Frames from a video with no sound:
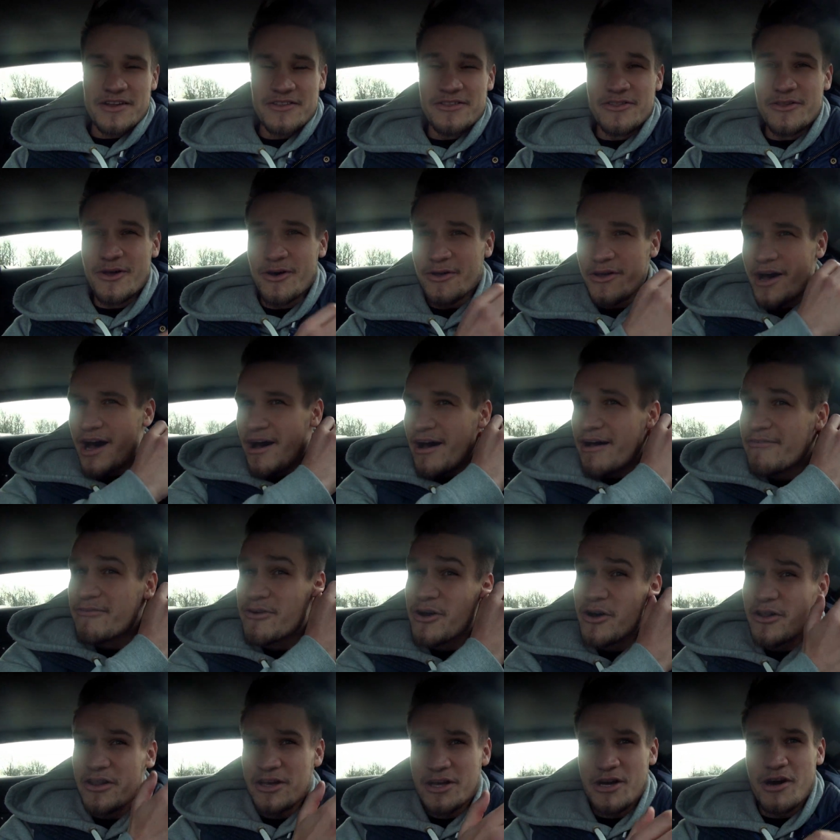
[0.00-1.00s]
Not, I
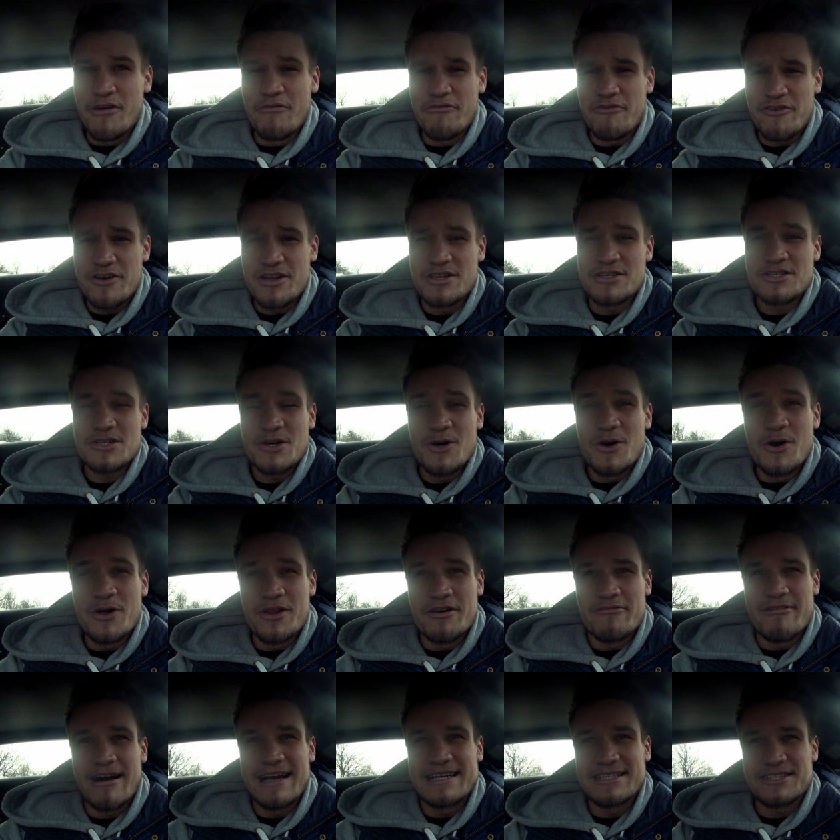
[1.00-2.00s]
haven't got the confidence
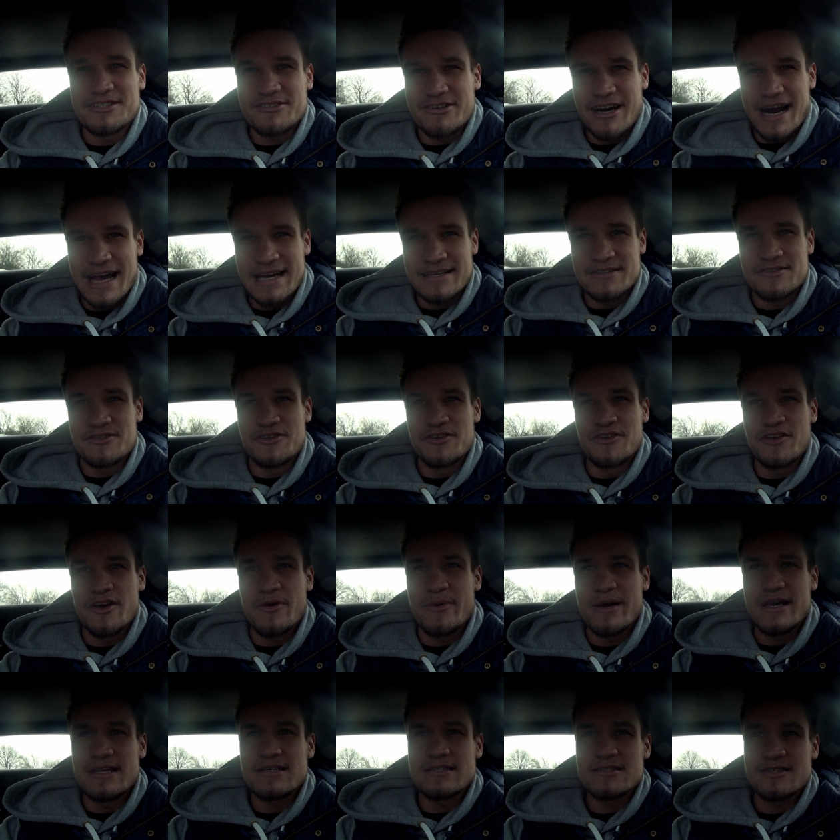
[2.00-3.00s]
or the racetrack to
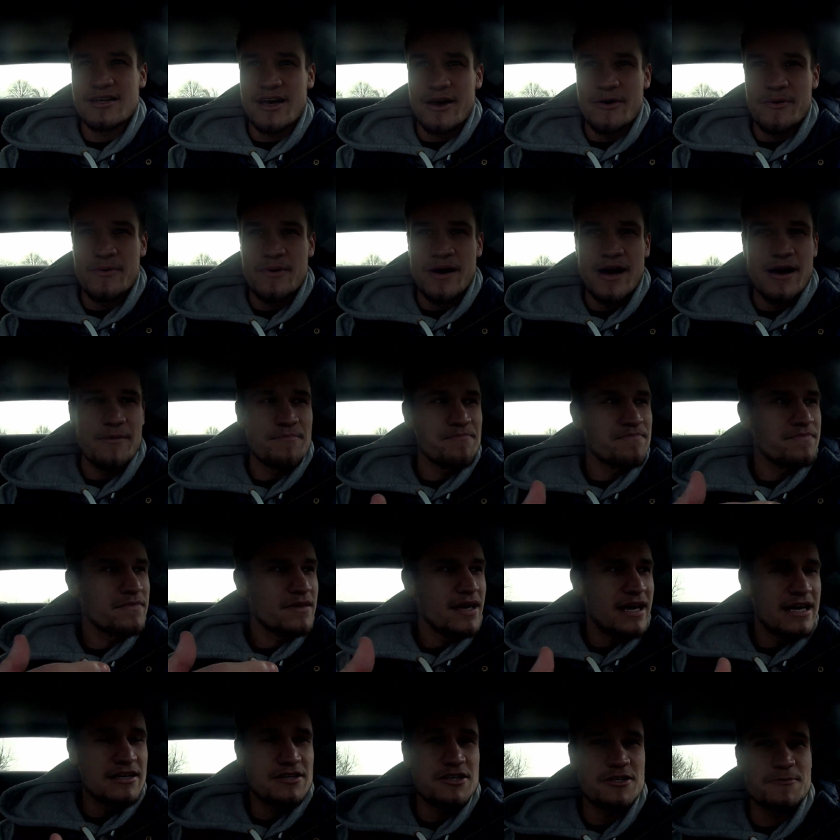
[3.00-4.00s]
do it, so um,
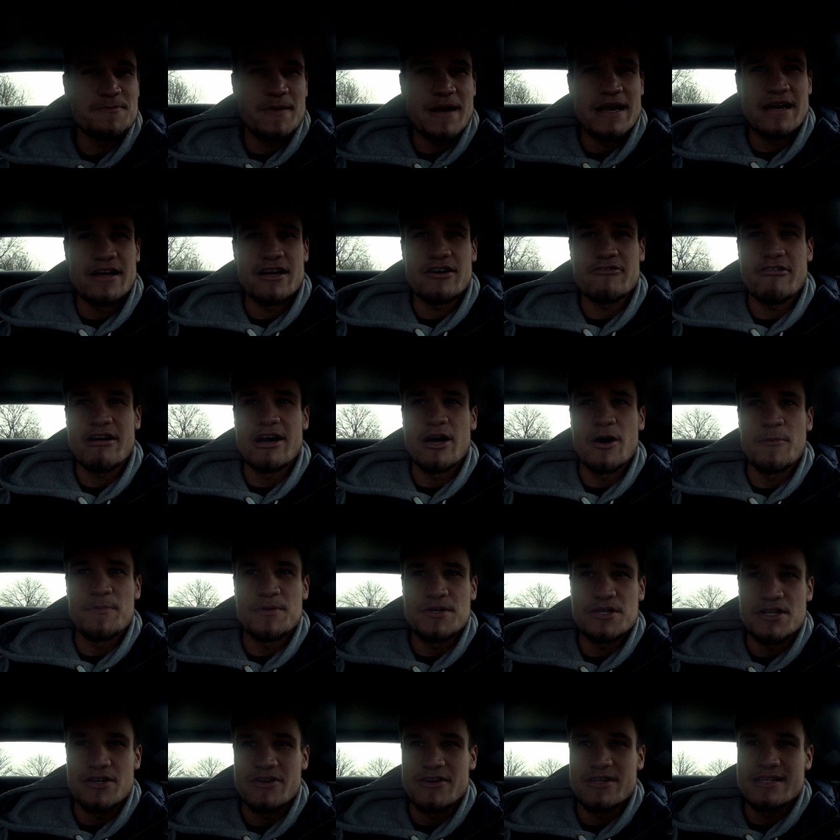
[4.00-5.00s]
it's just been a great
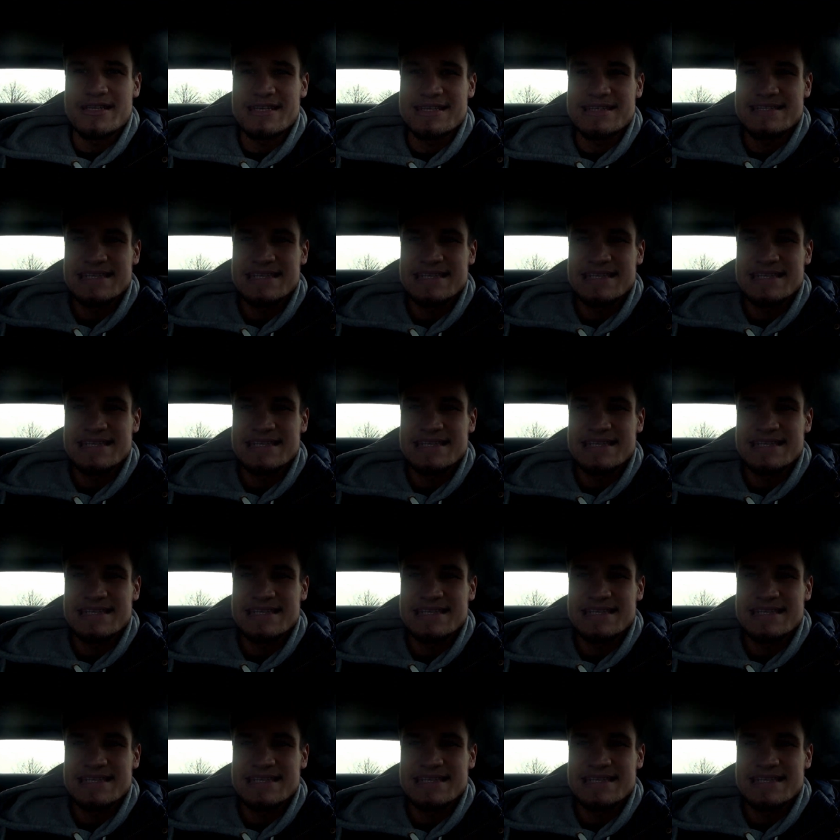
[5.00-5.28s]
opportunity